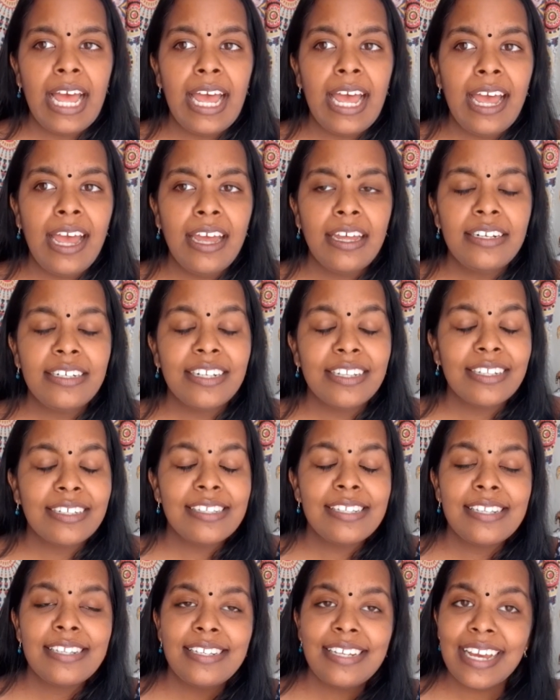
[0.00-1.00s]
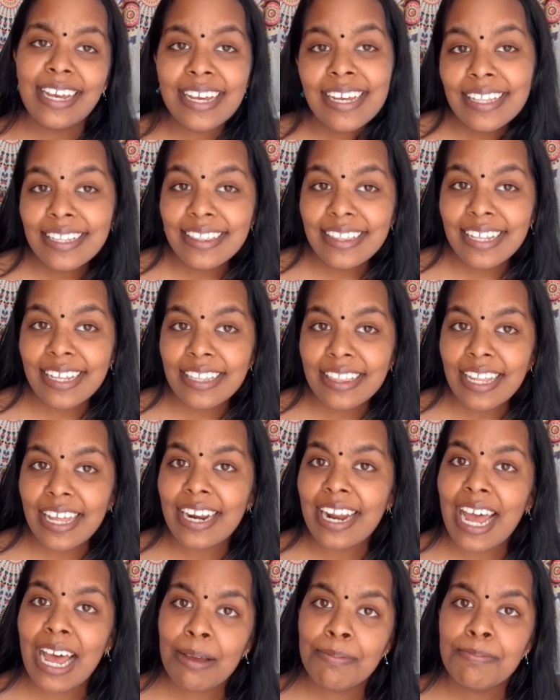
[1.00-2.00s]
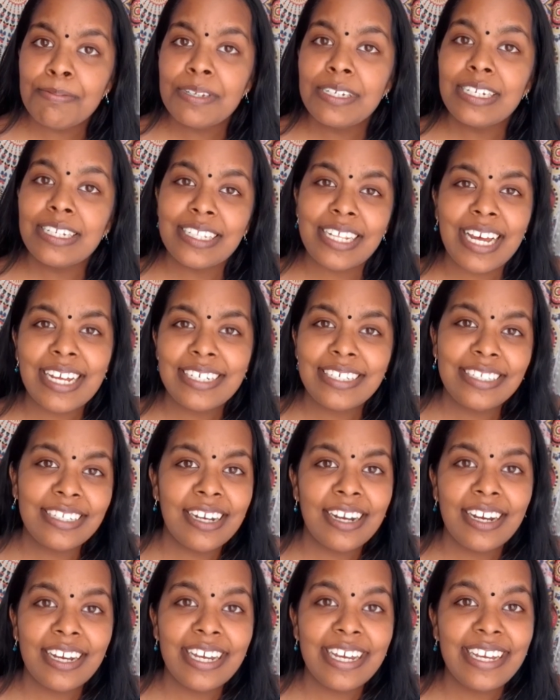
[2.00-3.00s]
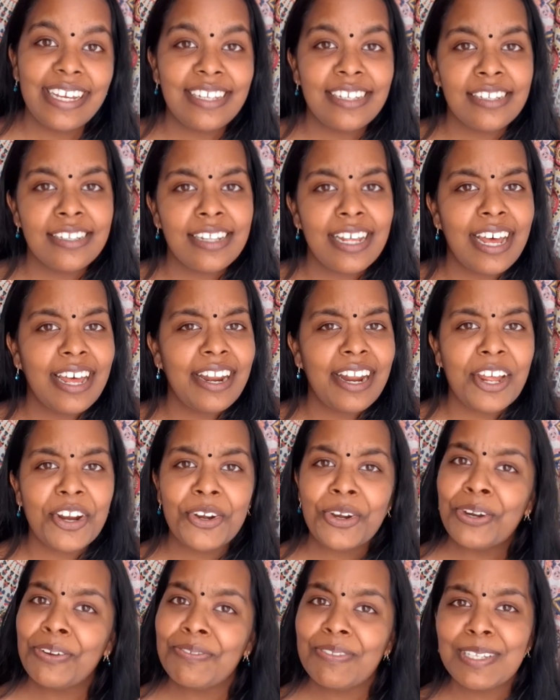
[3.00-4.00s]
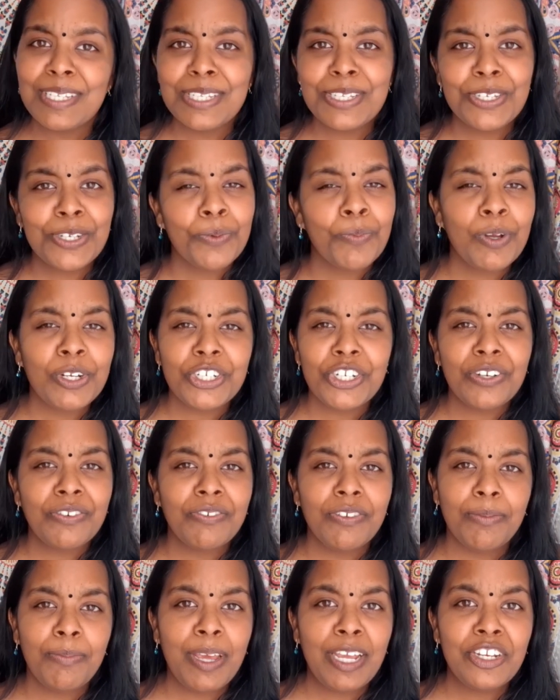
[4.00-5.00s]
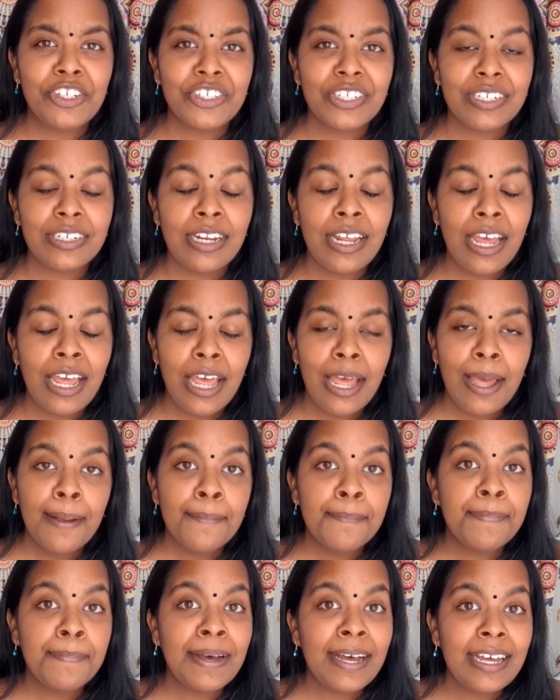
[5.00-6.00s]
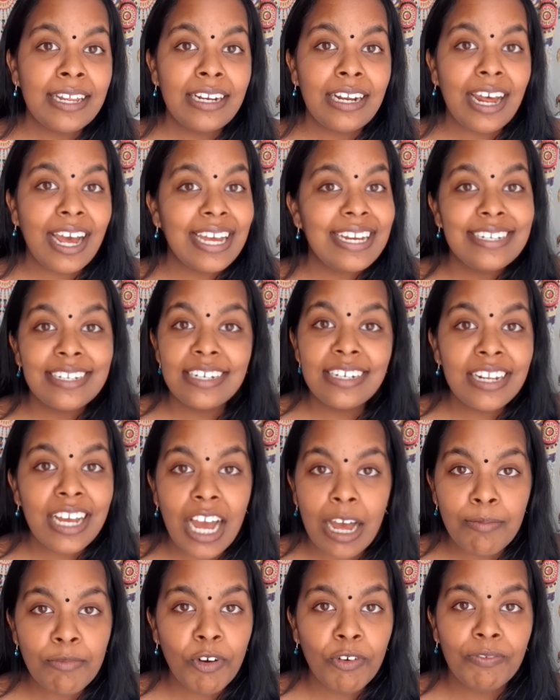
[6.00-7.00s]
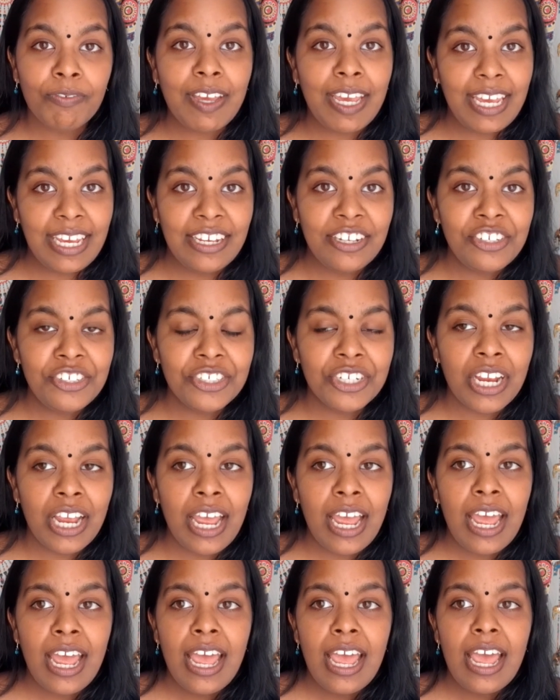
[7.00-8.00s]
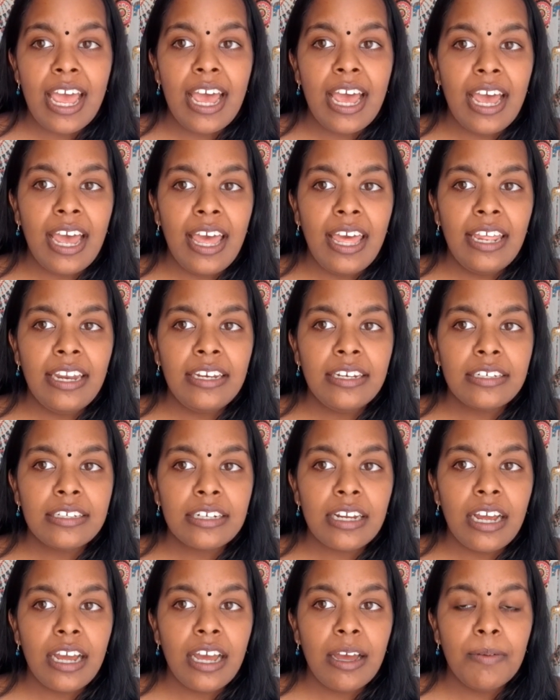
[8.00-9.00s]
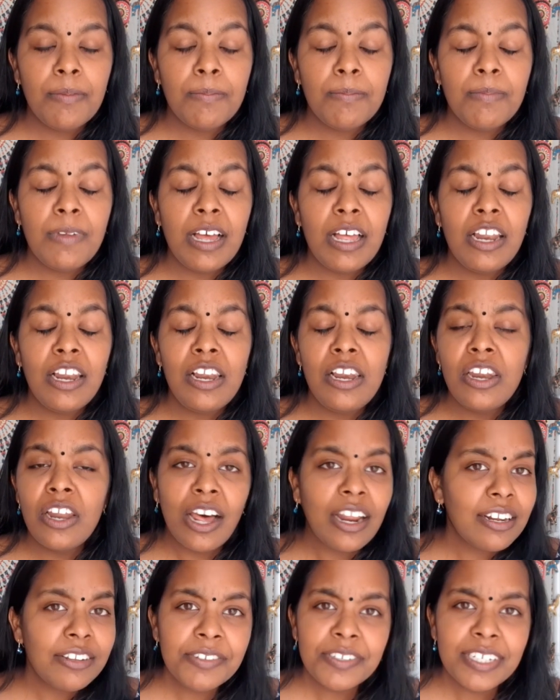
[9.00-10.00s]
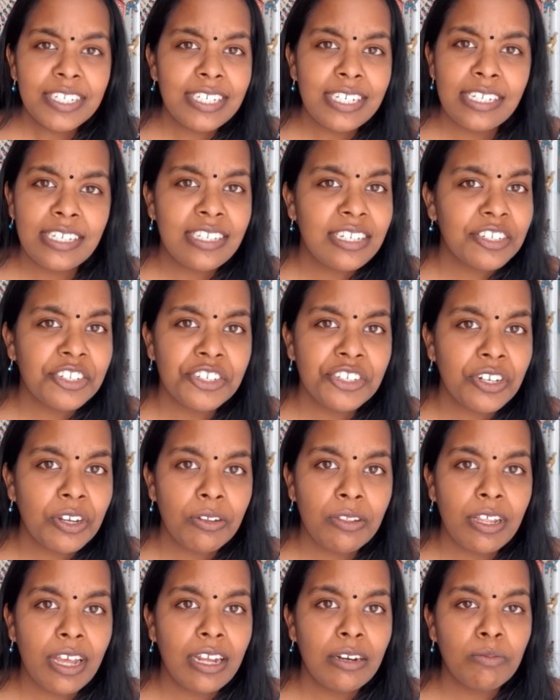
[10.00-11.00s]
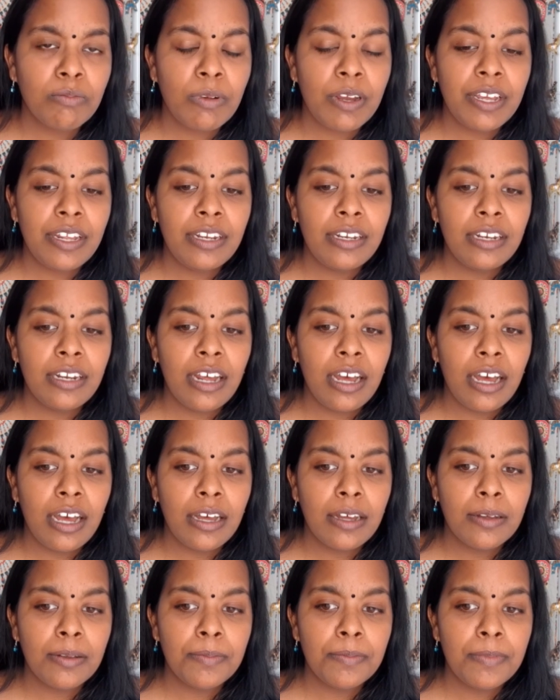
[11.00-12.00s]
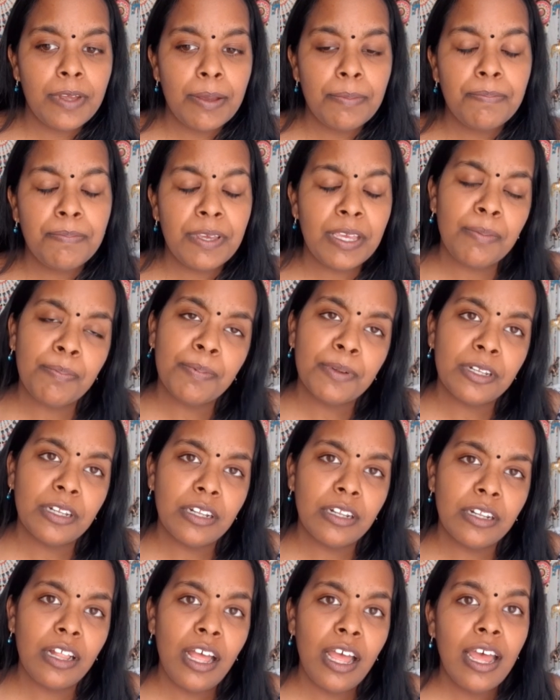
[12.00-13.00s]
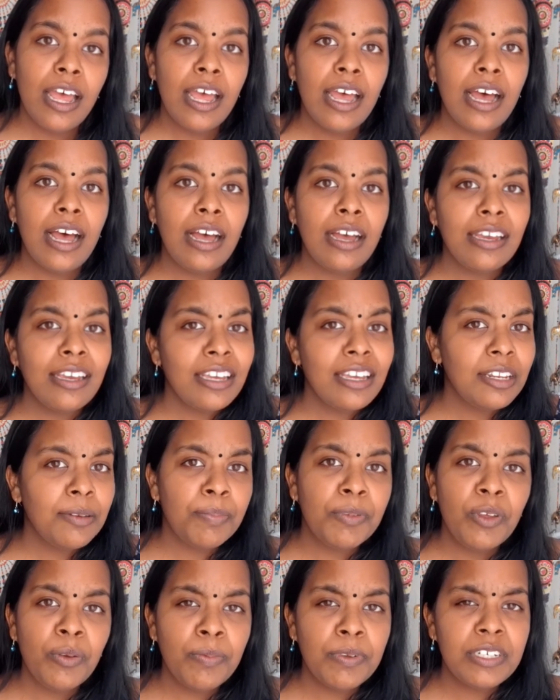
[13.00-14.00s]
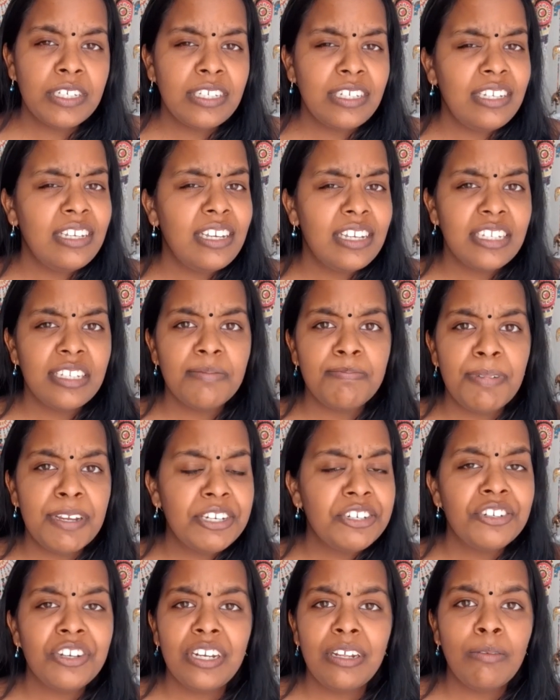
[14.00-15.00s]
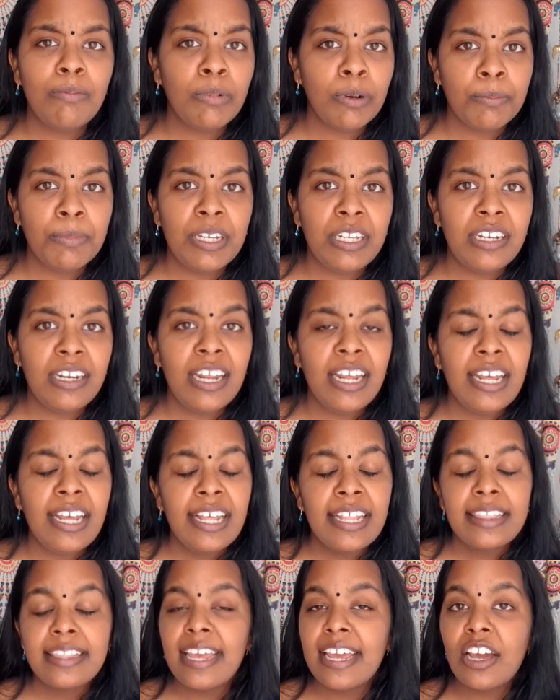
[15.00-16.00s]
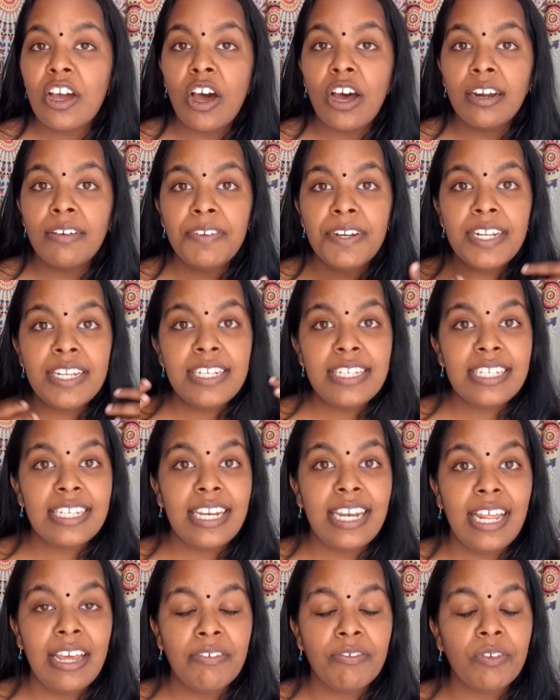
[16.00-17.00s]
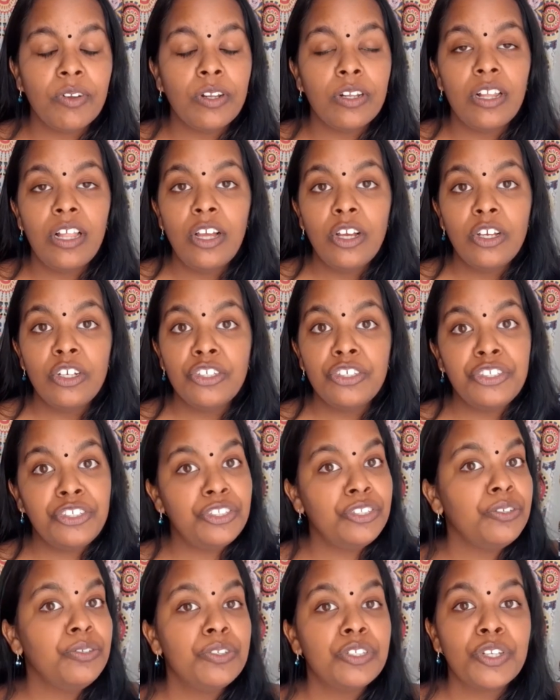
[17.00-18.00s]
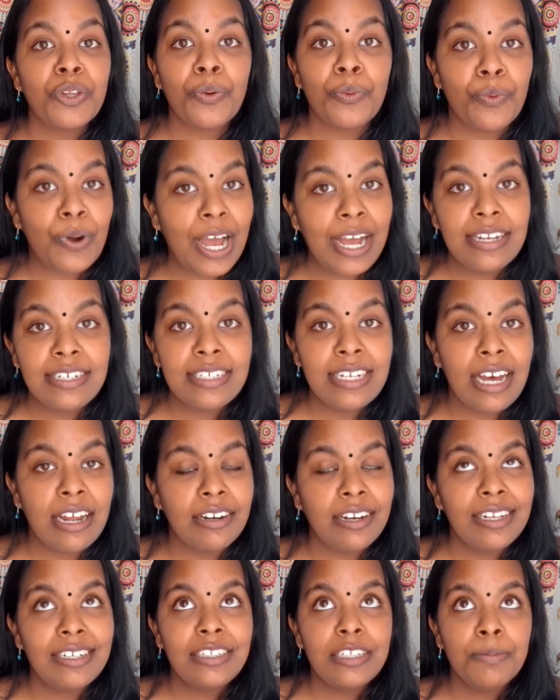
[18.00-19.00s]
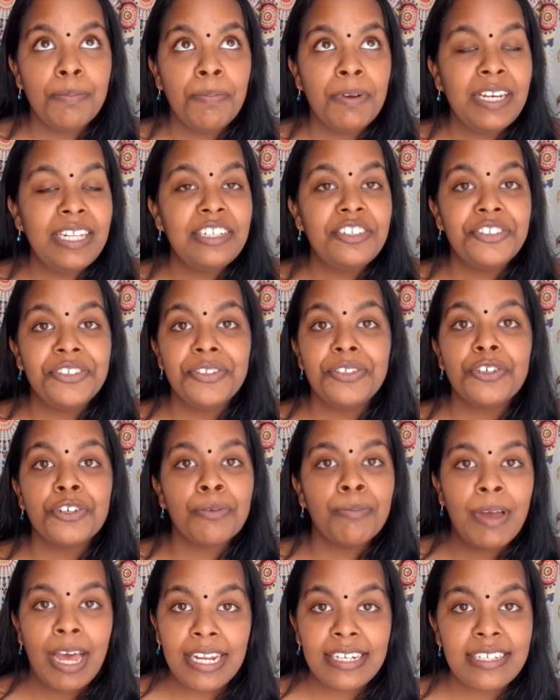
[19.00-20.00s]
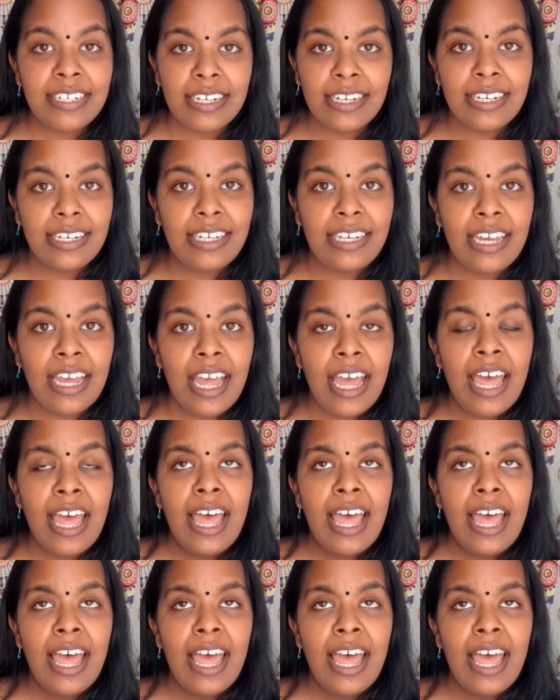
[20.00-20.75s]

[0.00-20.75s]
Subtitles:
And the second thing that happened that year is that, I don't know if this is too much information, but I did come of age. And a lot of statistics show that when people hit puberty, especially women, their confidence level shoots right down. It depletes dramatically.